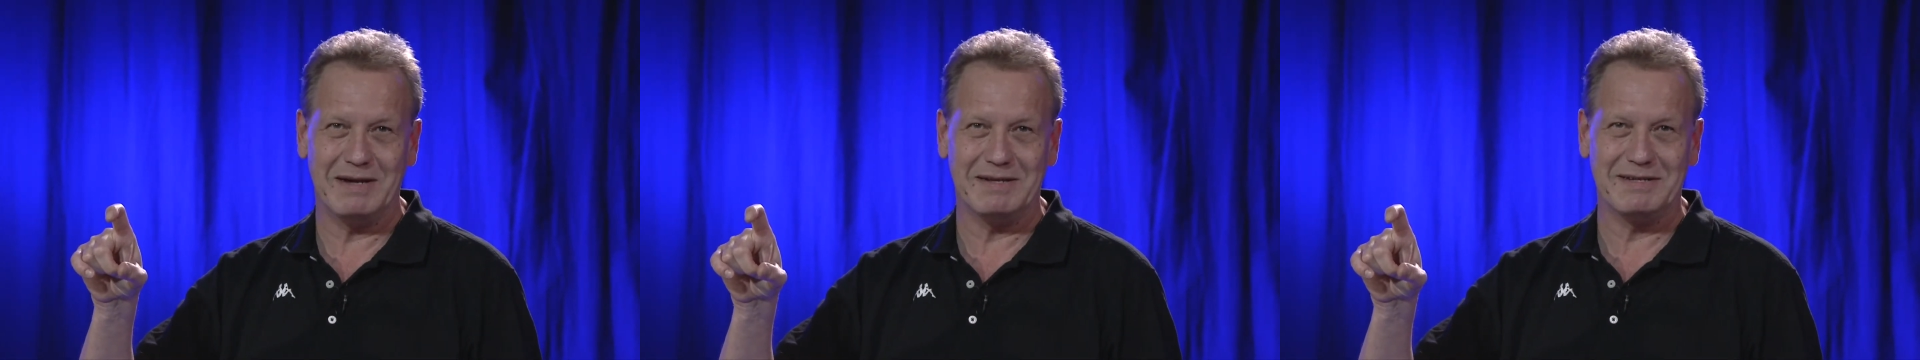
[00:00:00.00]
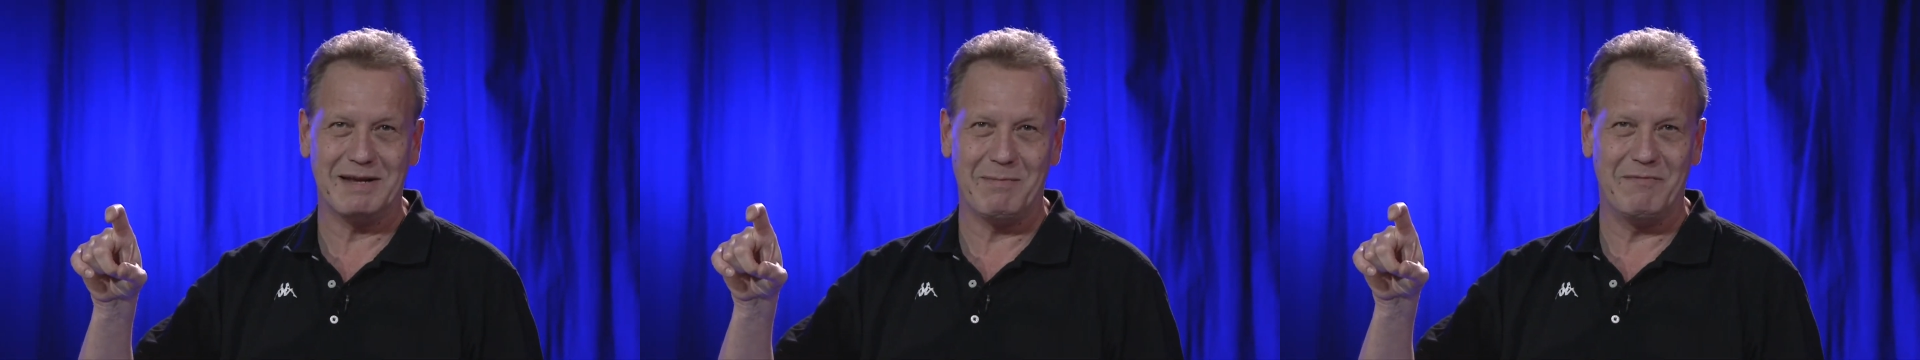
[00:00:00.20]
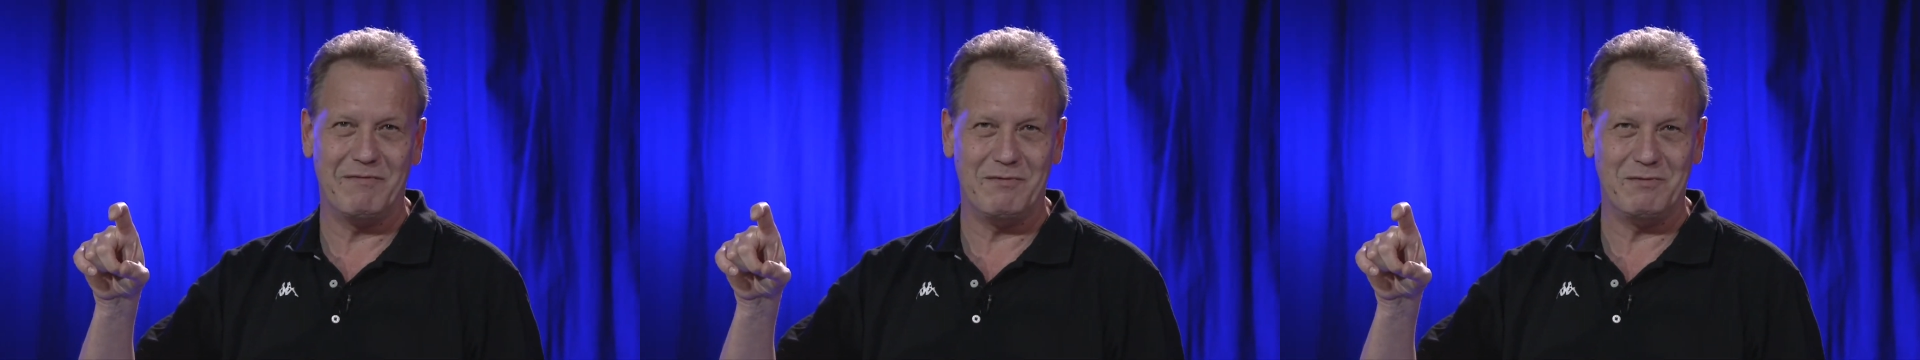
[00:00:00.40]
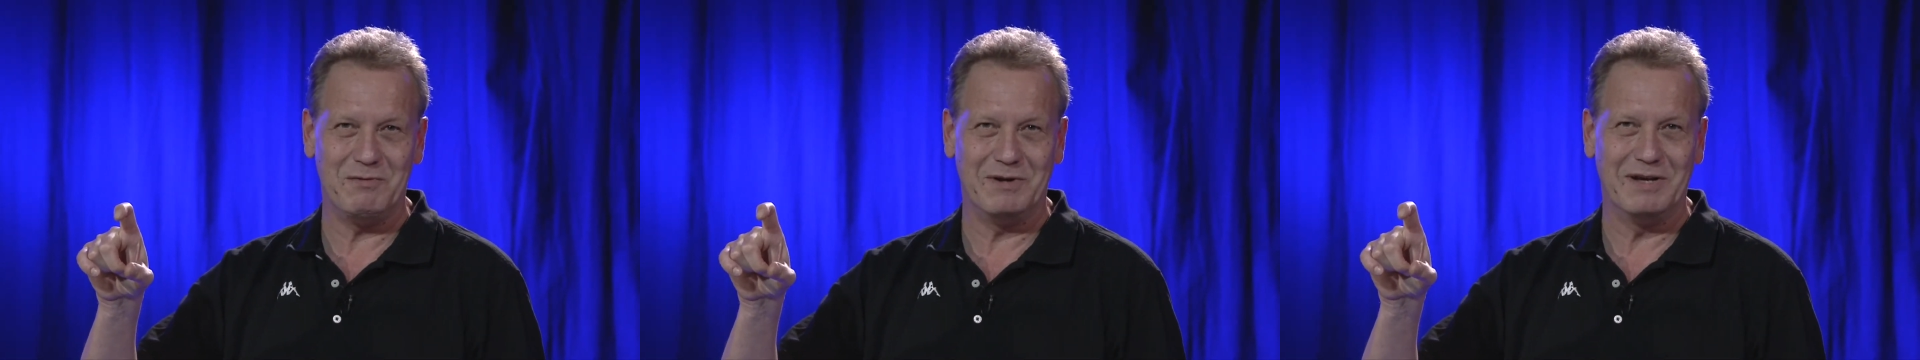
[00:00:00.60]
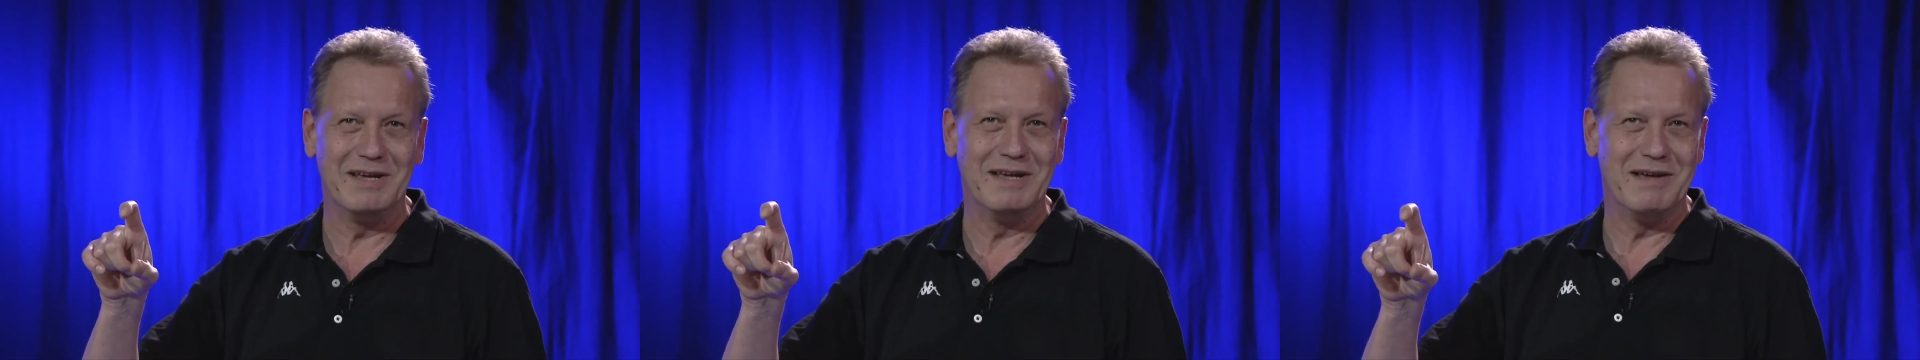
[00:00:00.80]
some food
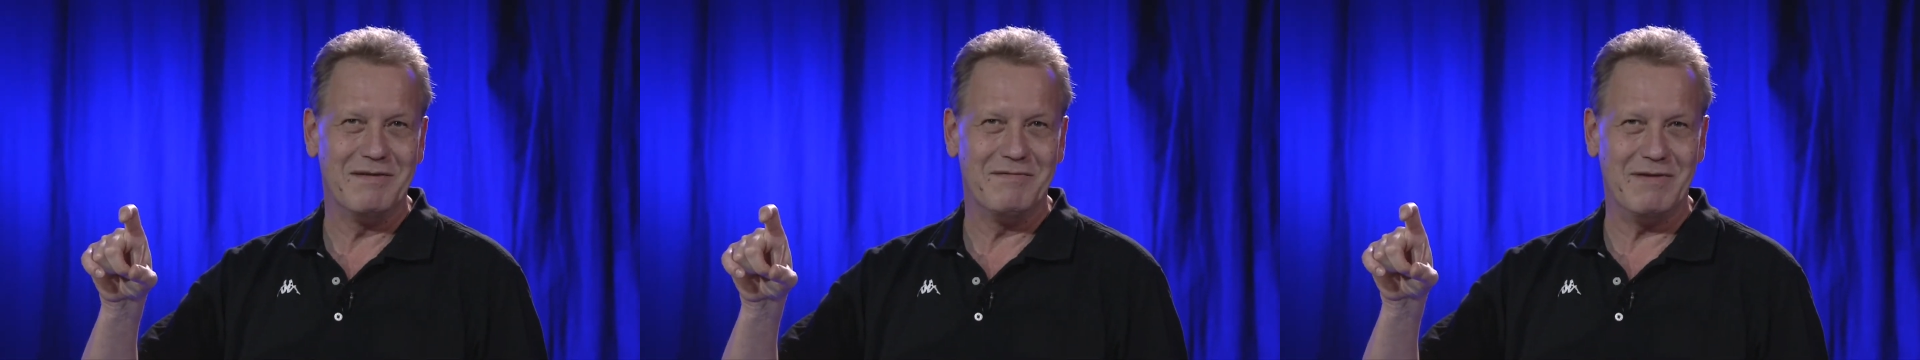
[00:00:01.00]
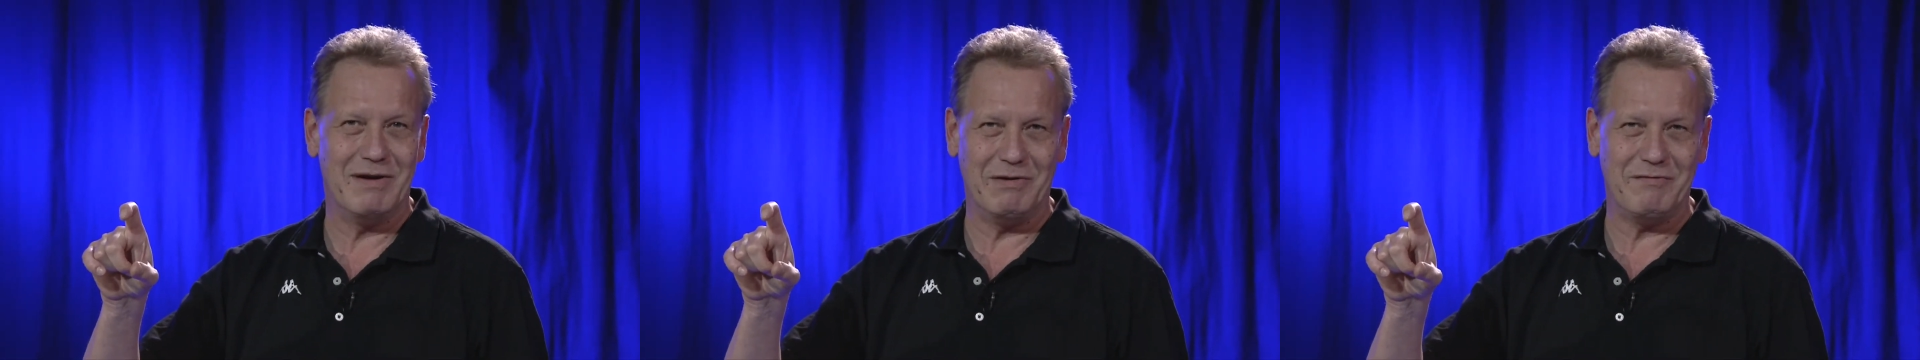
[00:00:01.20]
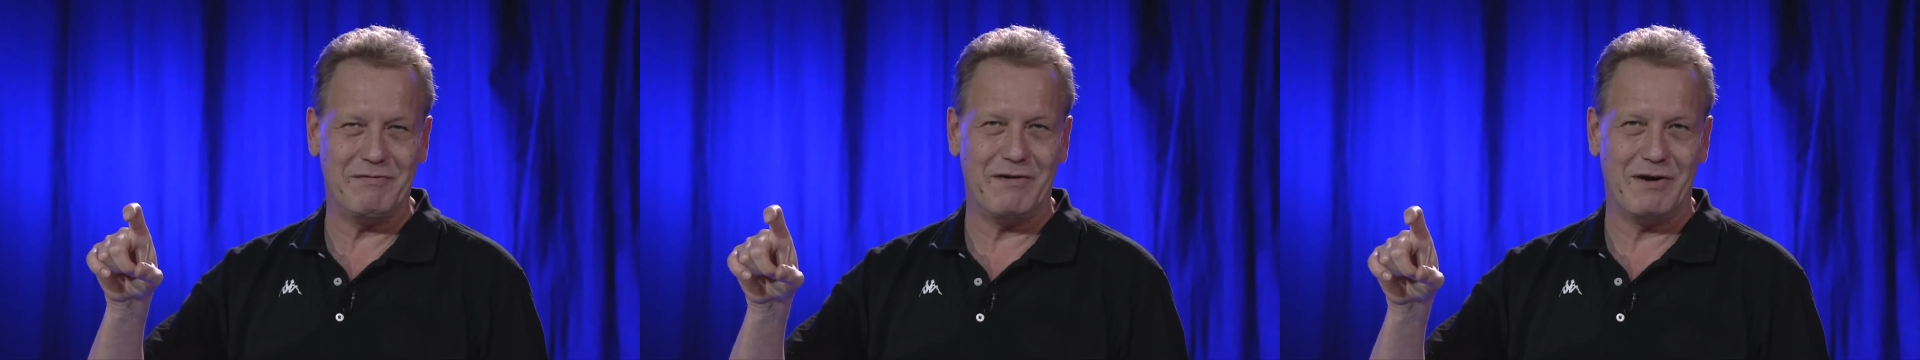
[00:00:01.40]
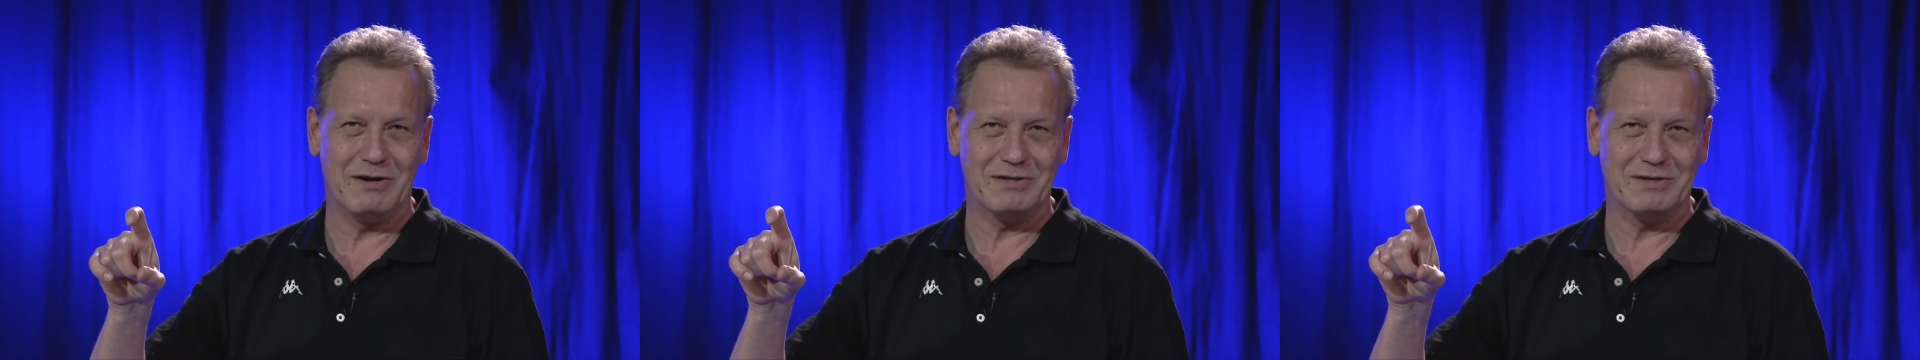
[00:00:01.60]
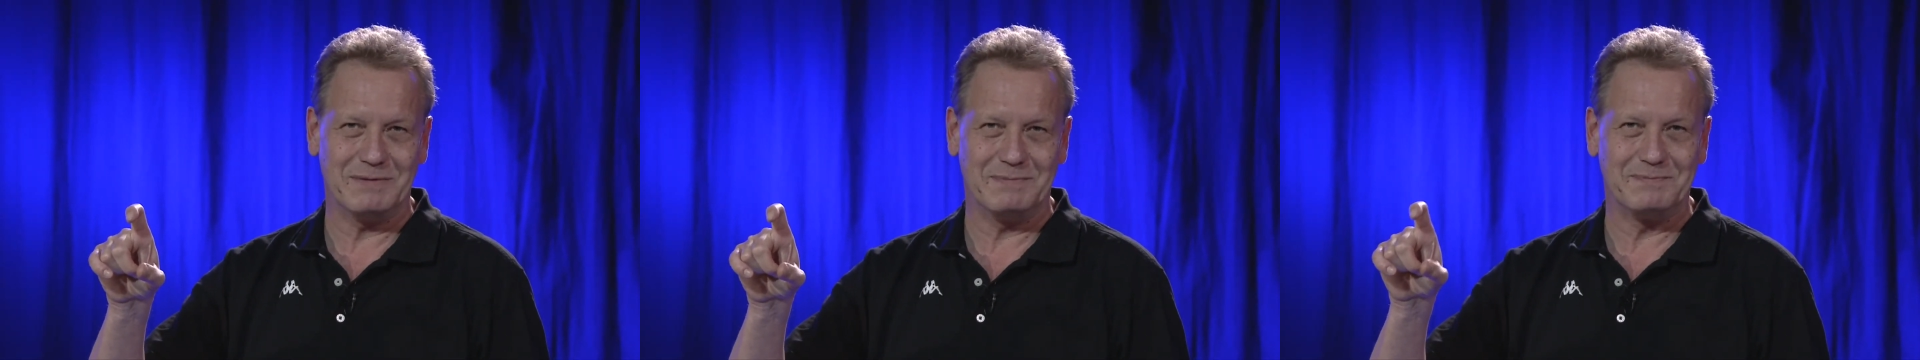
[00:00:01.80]
very
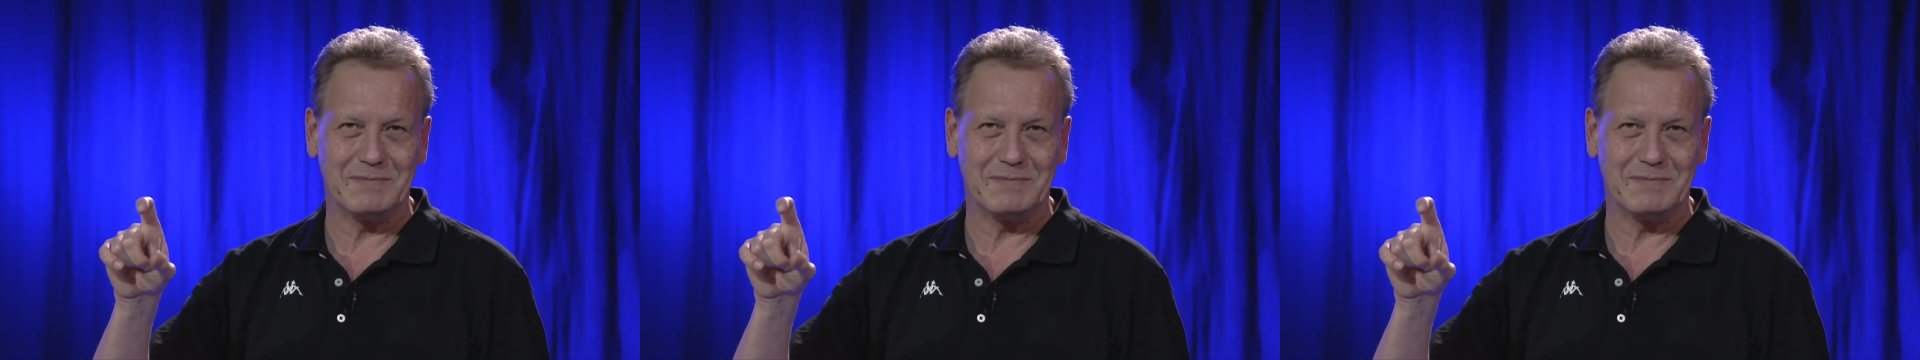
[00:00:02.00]
fast.